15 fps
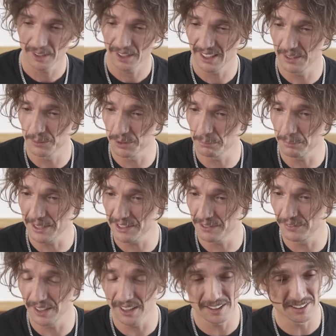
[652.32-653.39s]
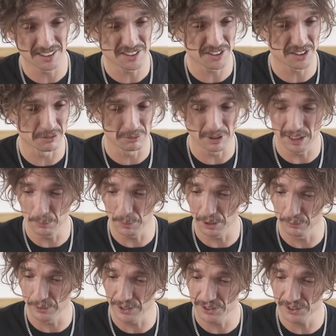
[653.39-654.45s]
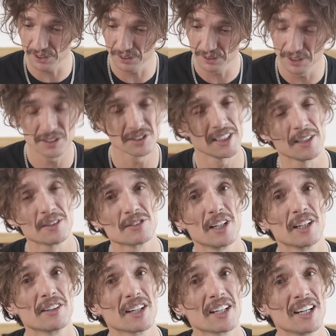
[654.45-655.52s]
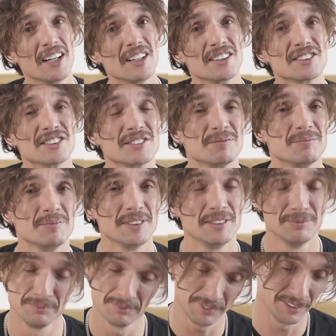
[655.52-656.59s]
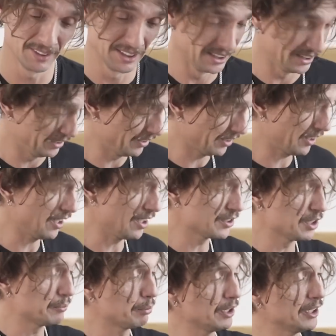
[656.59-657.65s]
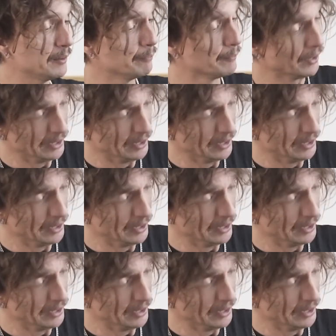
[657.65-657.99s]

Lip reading: And it was a massive hit because it's just a really well-written song that sounds like The Cars, and The Cars is brilliant.